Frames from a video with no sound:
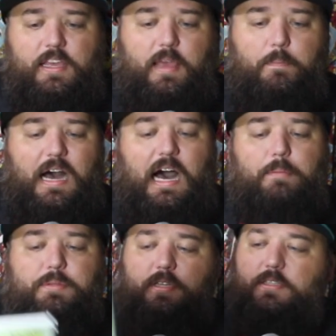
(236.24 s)

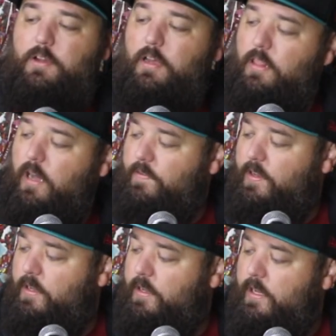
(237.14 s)
pops. So I love it.
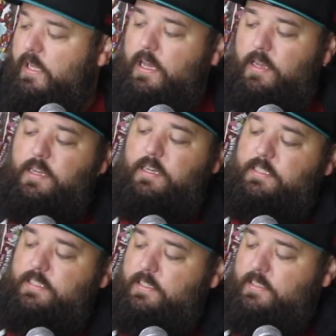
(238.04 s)
And it
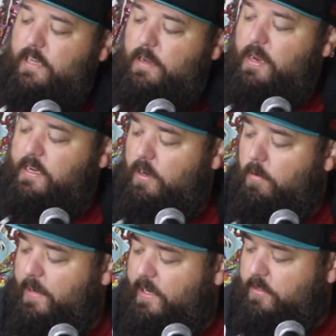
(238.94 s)
is signed by
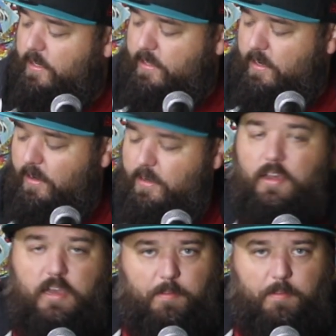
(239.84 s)
Daryl Banks right there. And I'm